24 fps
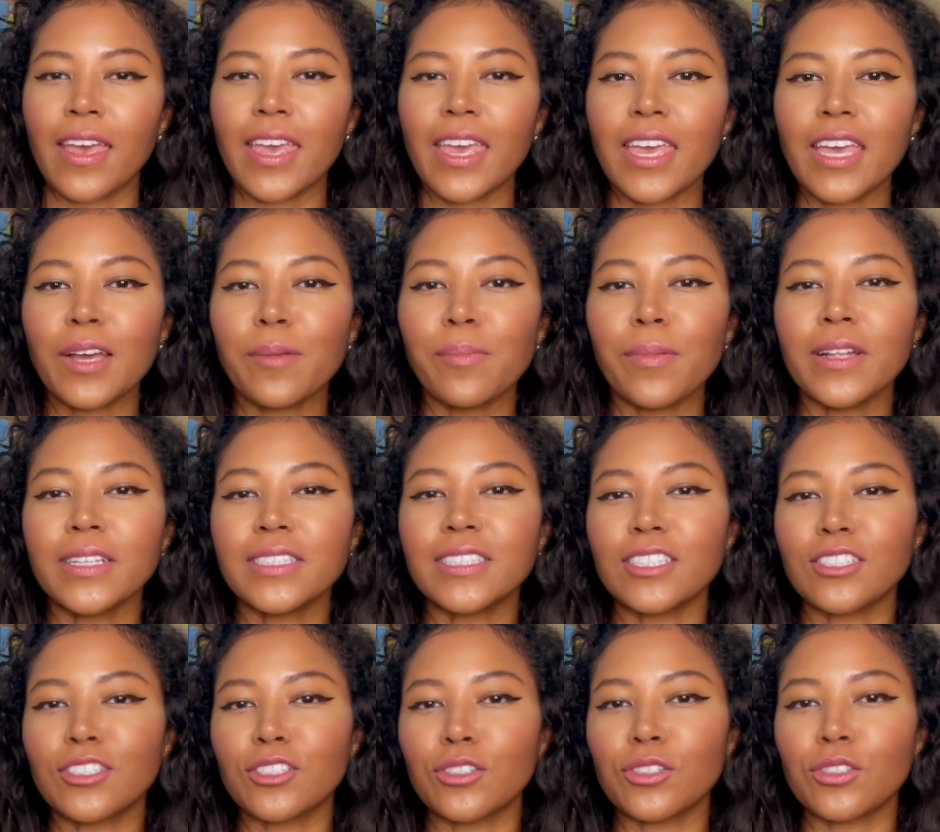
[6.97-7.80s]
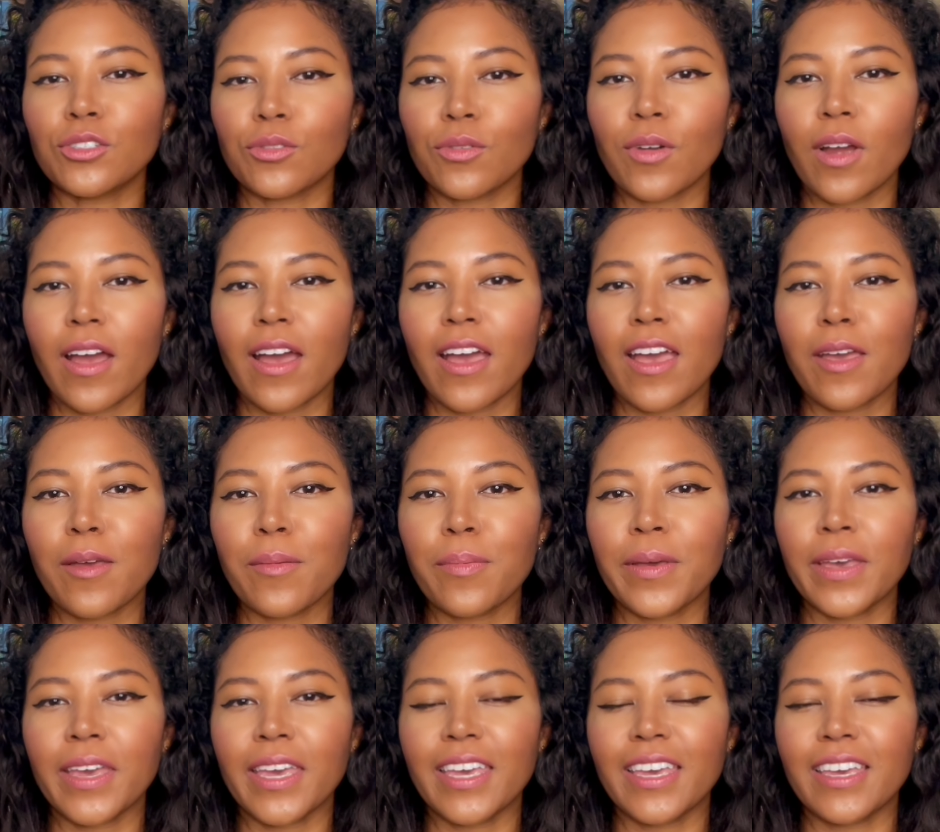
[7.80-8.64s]
Ink Blood Sister
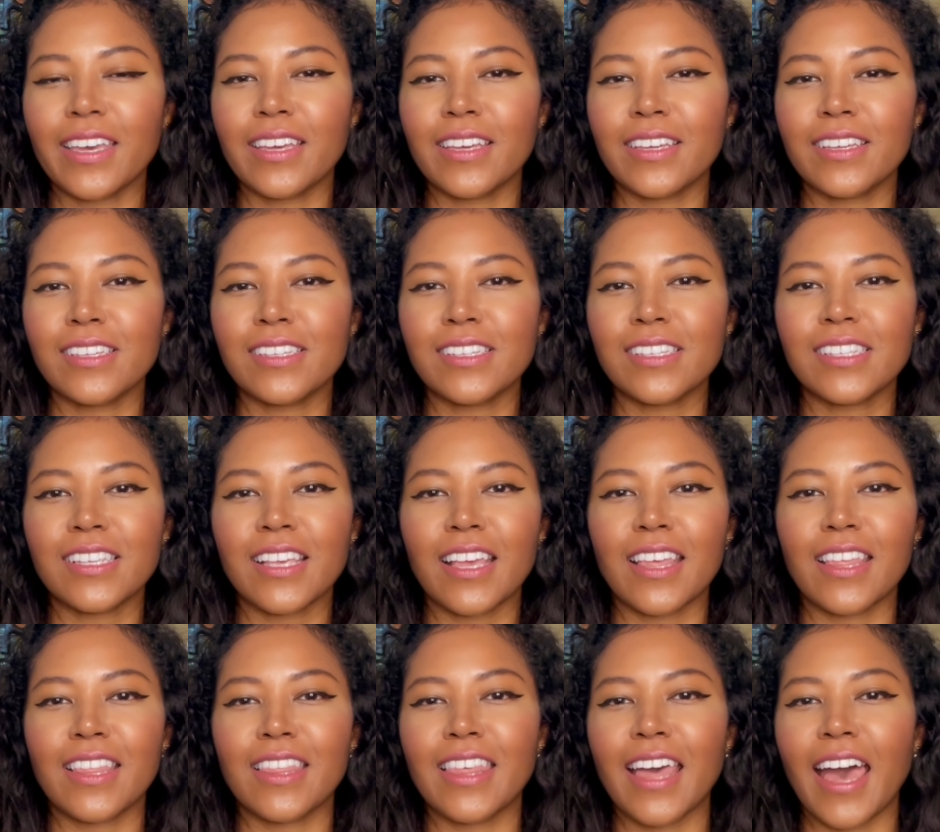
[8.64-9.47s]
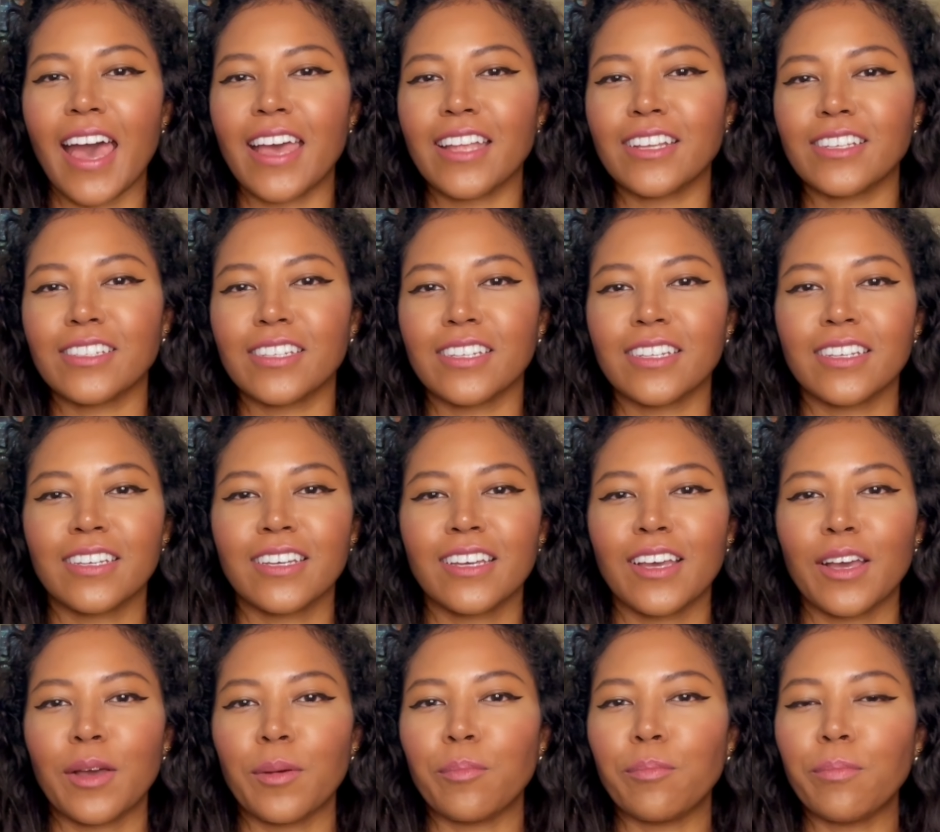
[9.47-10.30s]
Scribe is that
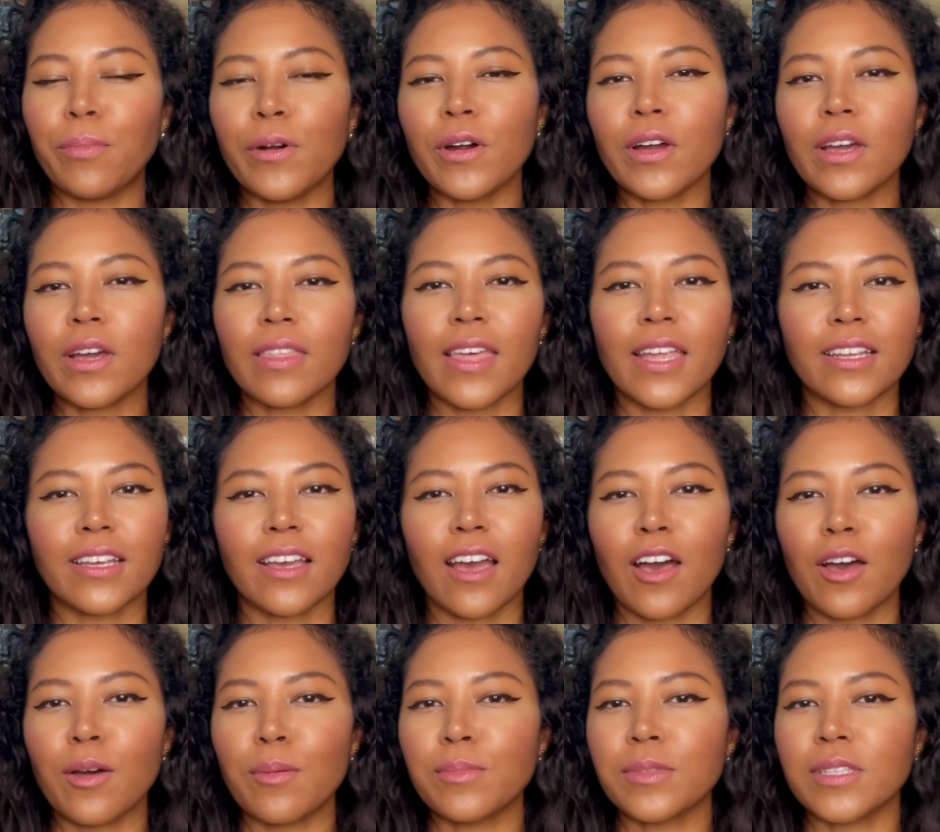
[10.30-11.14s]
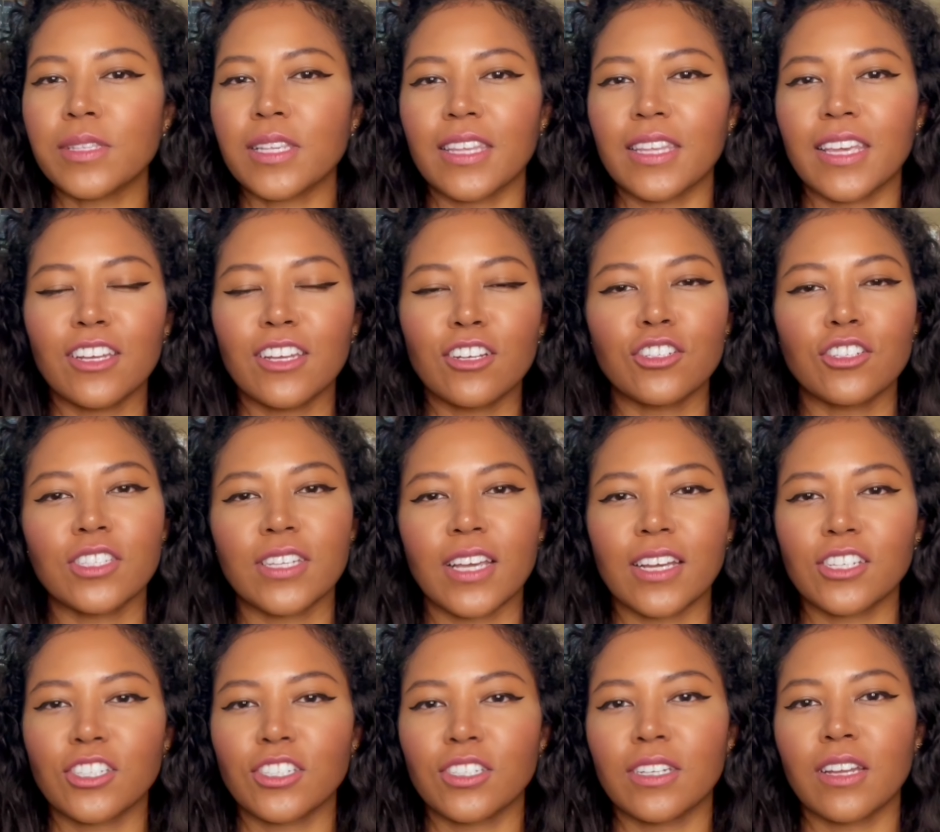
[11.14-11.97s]
book that comes at the
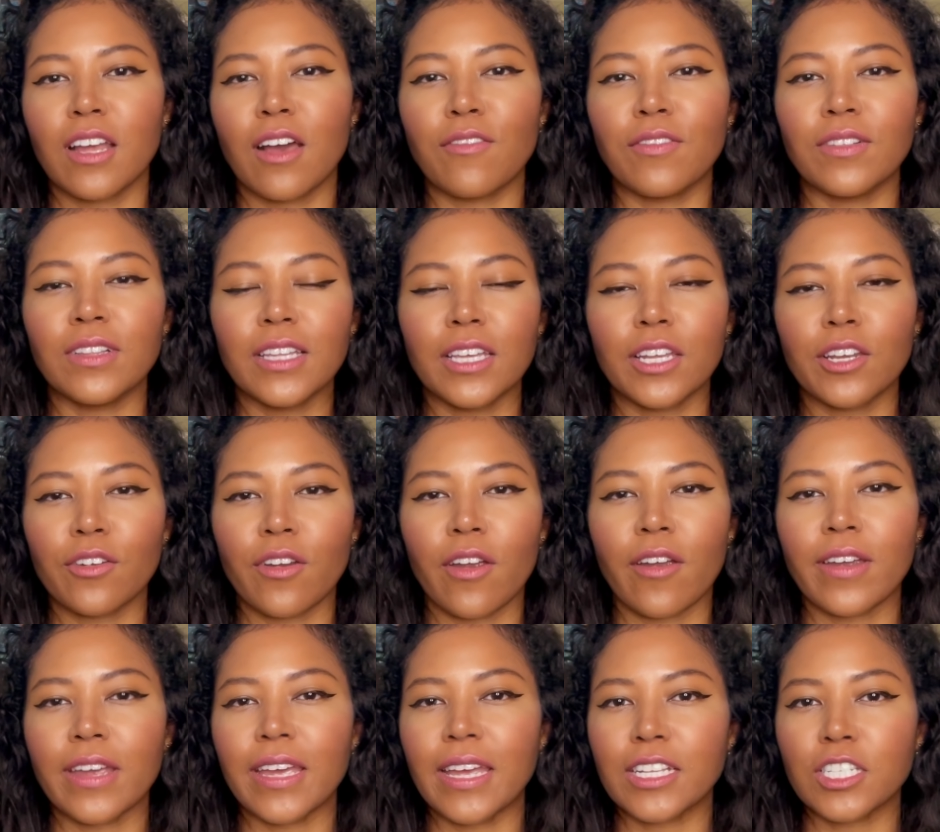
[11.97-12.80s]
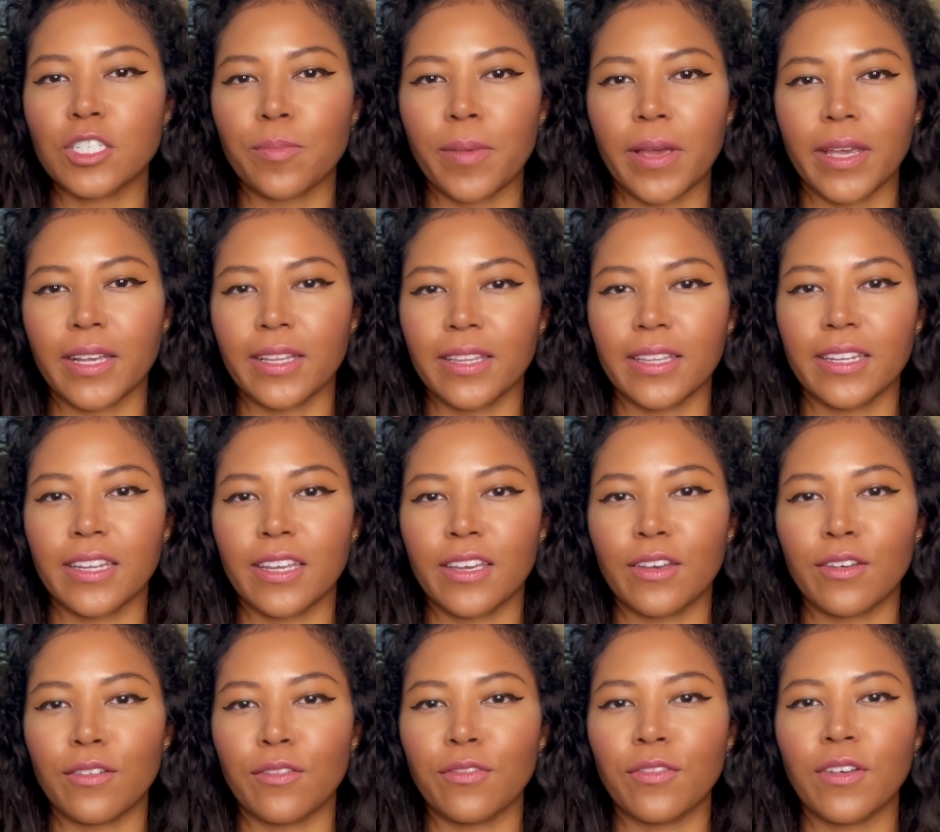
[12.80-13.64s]
intersection of literary and
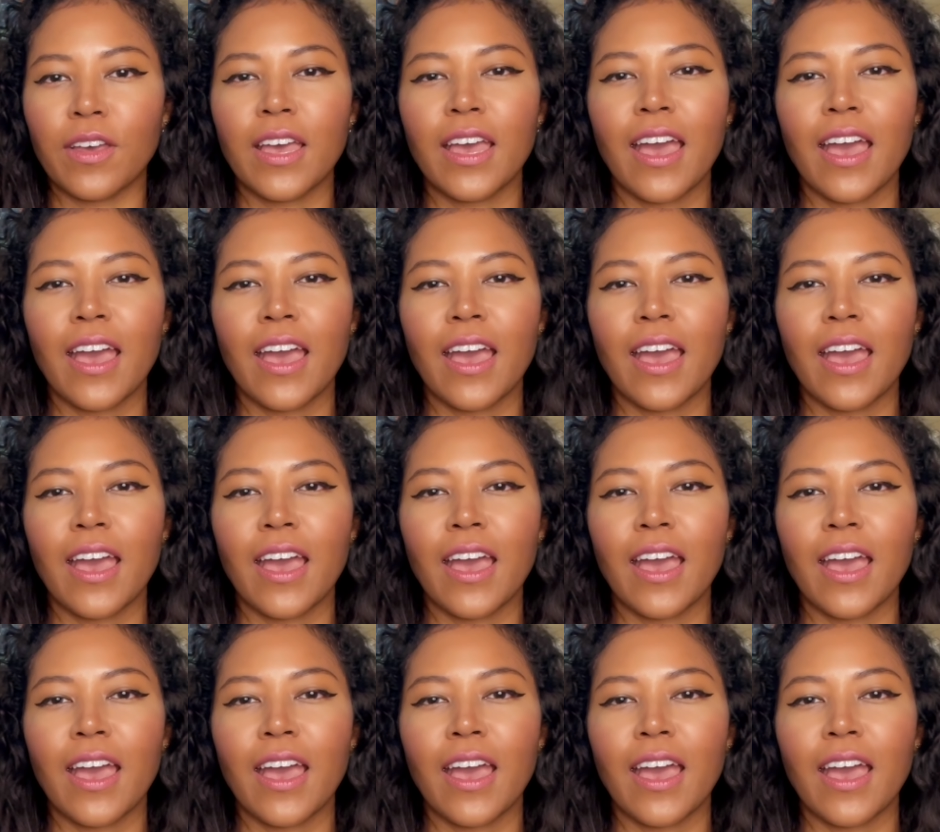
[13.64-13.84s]
speculative.